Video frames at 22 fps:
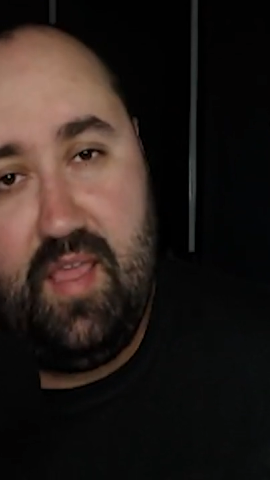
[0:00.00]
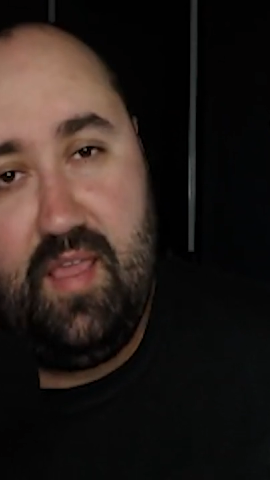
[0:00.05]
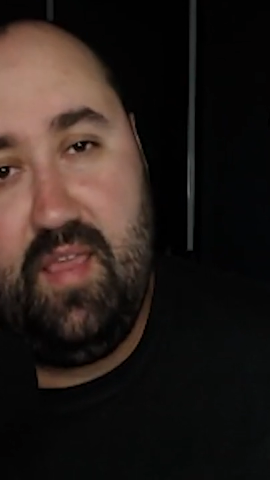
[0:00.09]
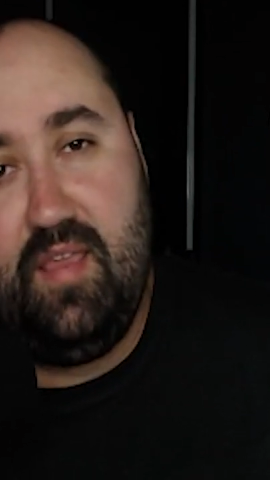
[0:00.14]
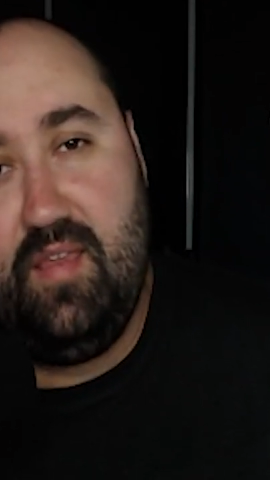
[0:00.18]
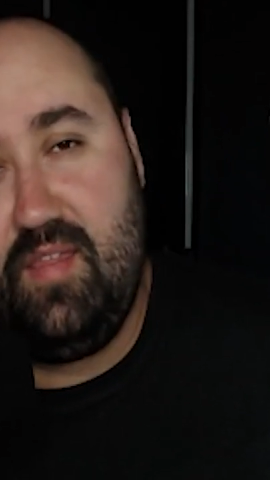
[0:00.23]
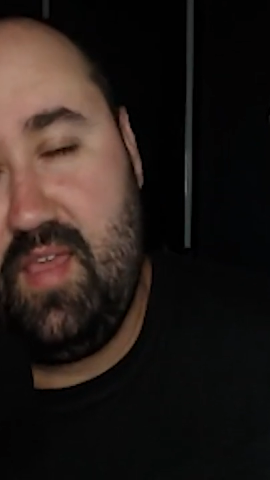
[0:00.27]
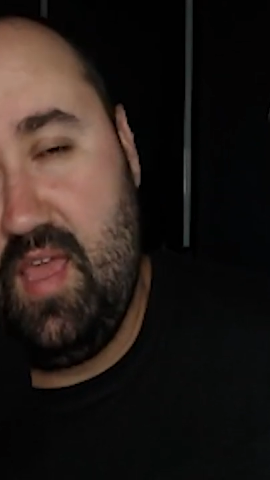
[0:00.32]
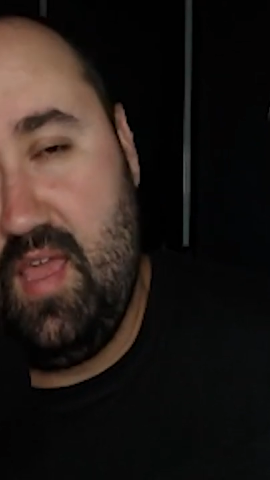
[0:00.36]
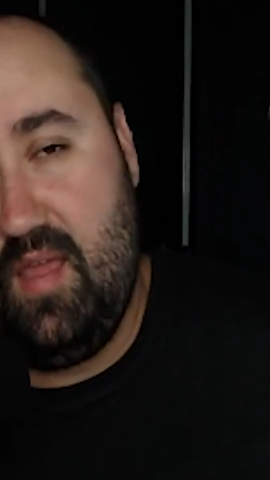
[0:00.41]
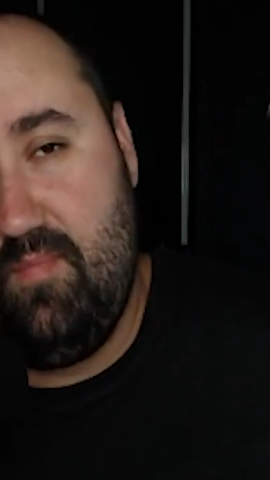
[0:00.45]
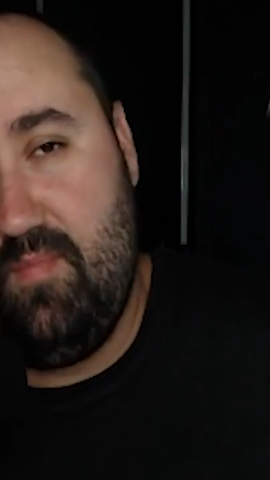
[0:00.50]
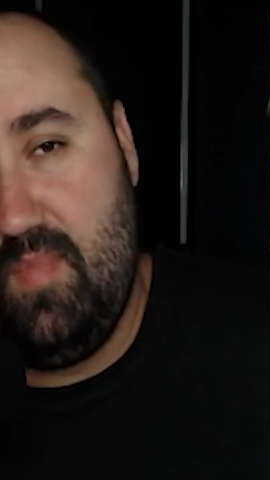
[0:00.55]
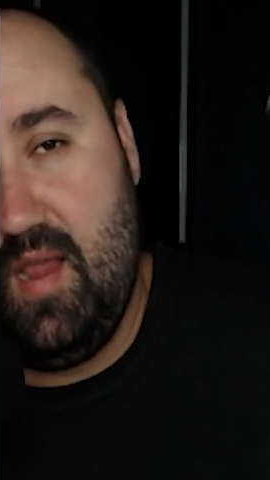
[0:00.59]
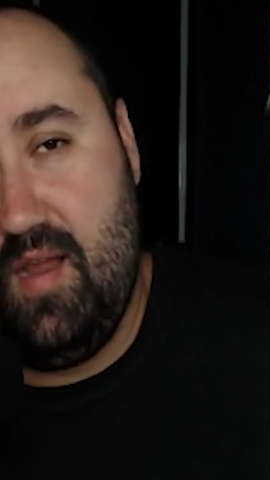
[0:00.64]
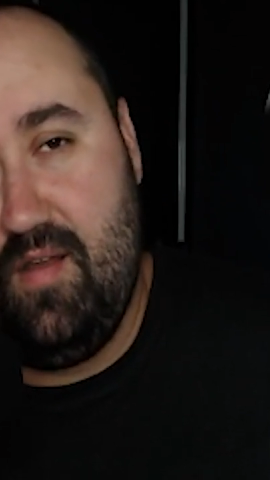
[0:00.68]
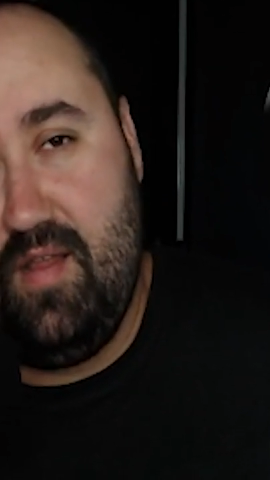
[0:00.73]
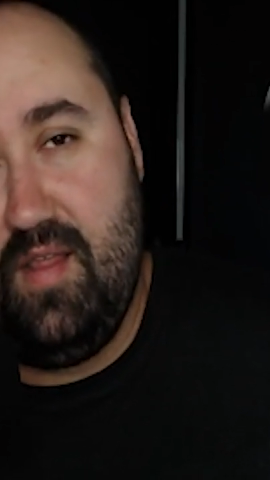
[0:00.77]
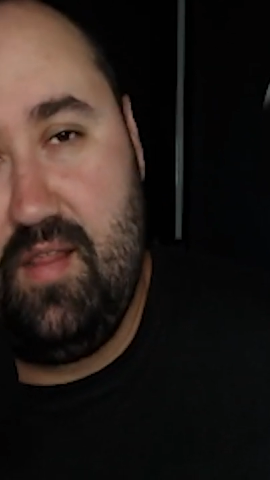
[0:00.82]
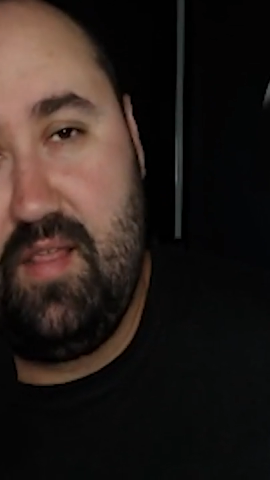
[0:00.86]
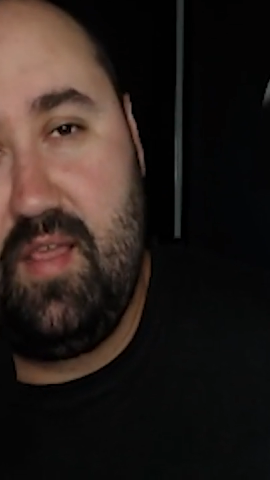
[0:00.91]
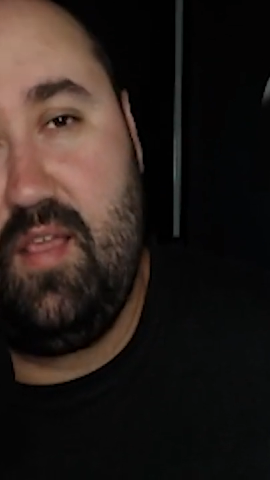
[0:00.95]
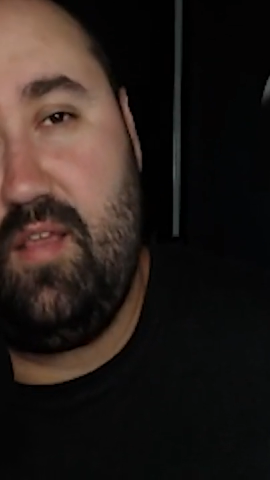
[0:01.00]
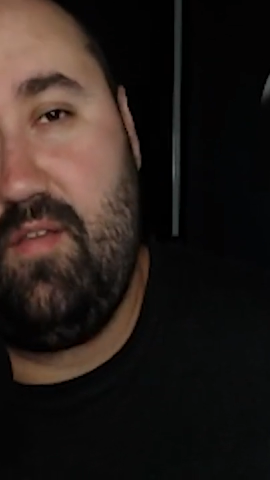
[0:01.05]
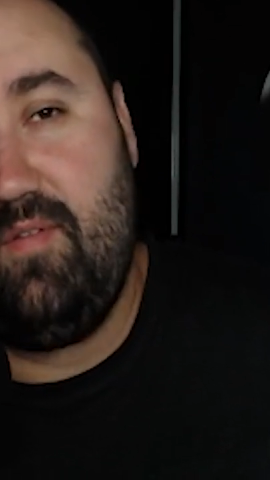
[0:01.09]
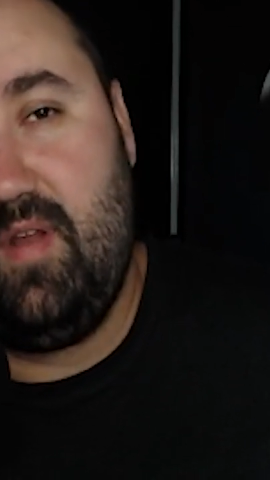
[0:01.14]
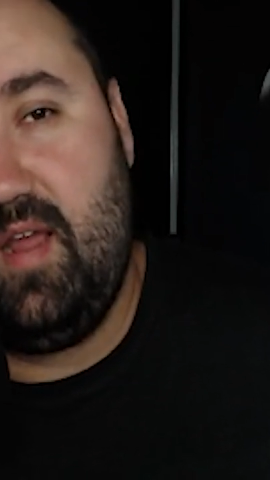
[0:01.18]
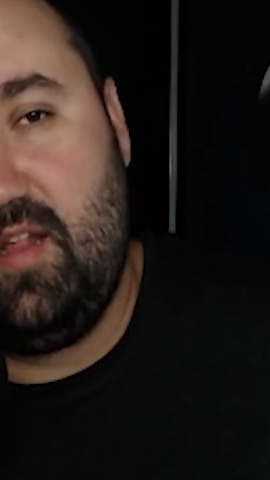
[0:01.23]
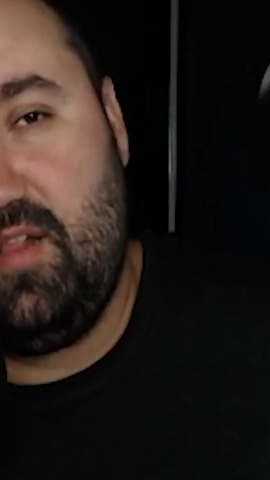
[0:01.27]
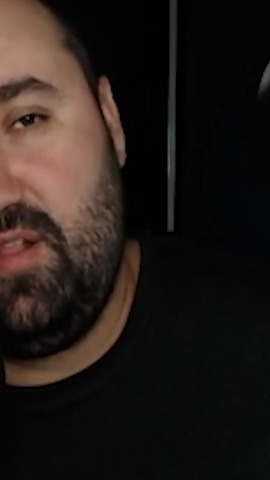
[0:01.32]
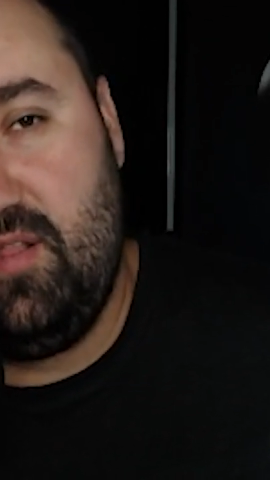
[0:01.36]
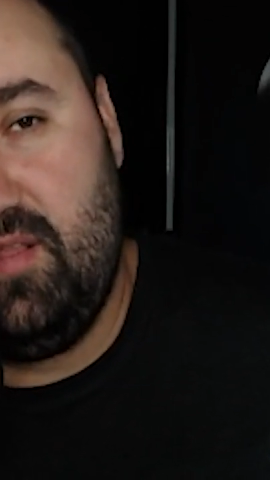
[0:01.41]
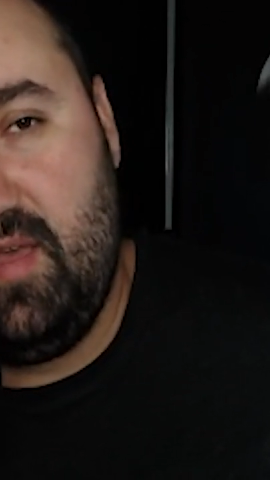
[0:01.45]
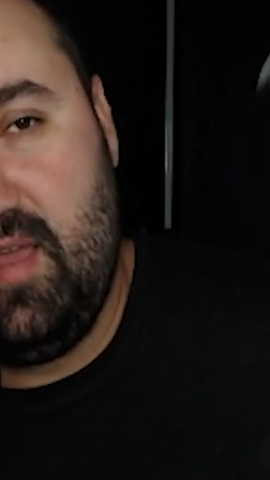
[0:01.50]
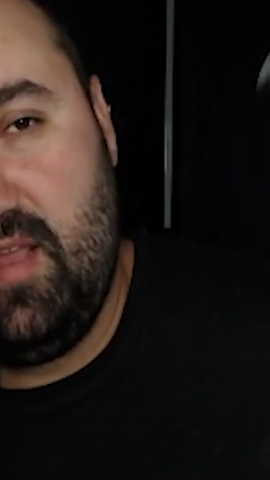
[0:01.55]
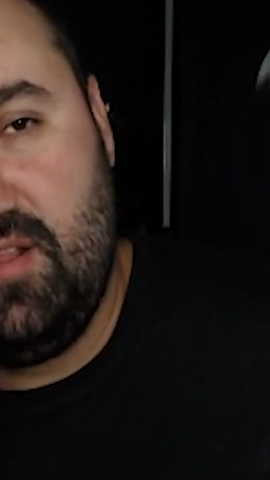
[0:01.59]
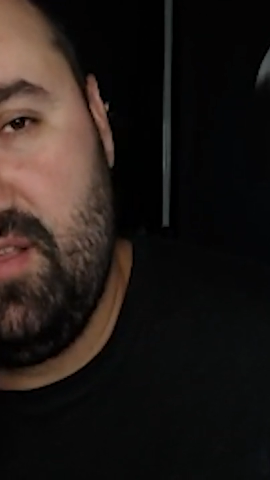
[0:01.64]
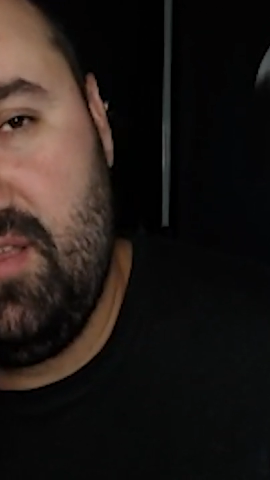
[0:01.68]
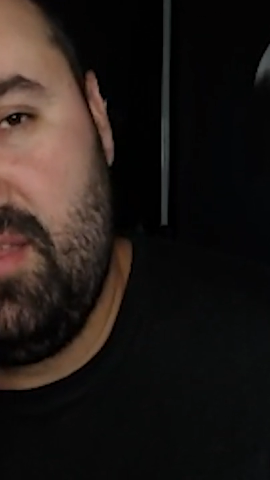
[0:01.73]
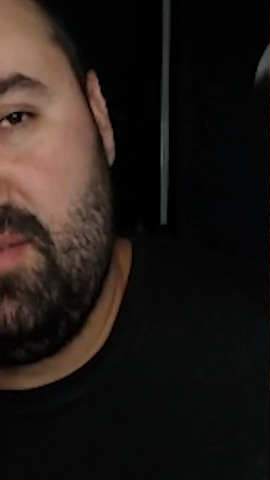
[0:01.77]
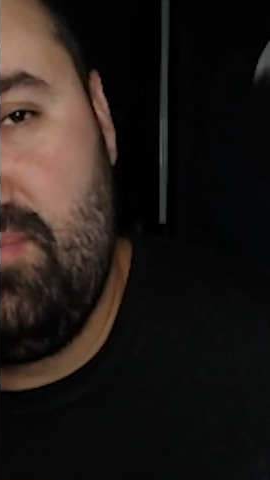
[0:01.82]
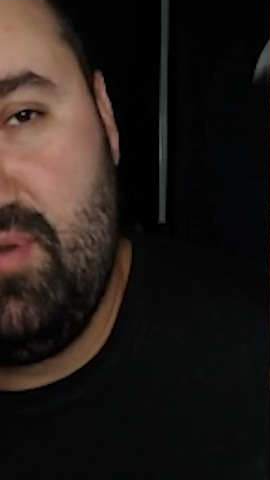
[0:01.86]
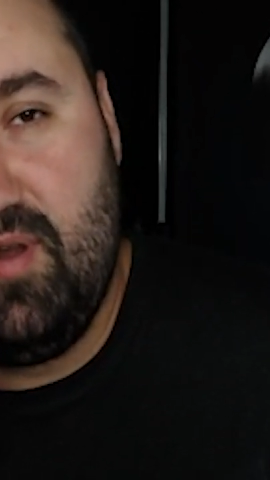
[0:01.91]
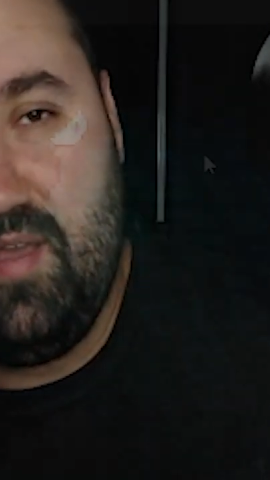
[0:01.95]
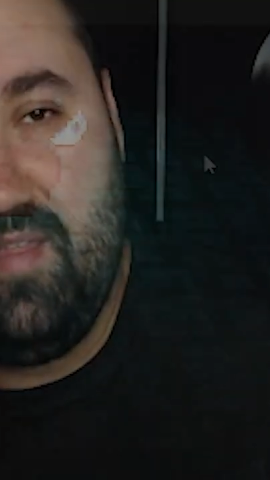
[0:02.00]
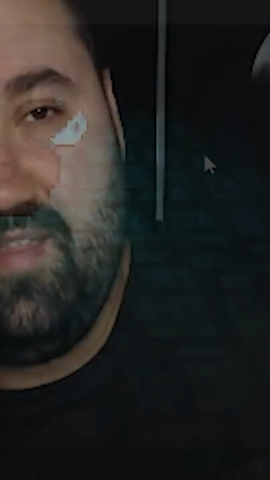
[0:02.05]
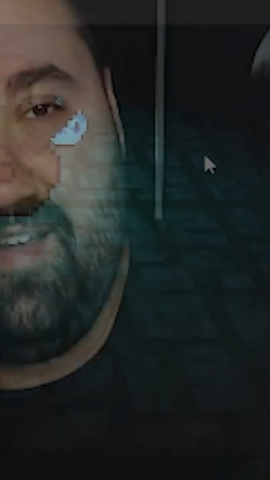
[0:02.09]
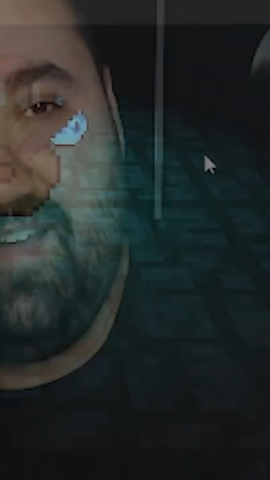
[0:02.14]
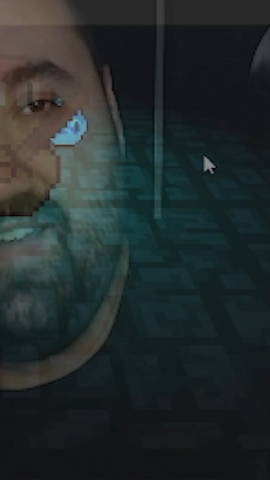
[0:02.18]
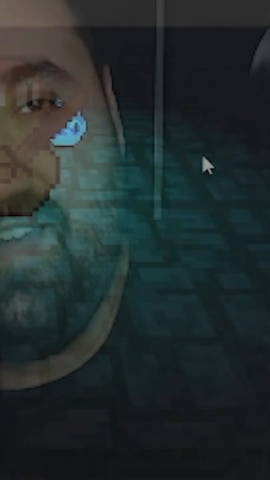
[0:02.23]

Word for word: He's getting married. Congratulations, brother.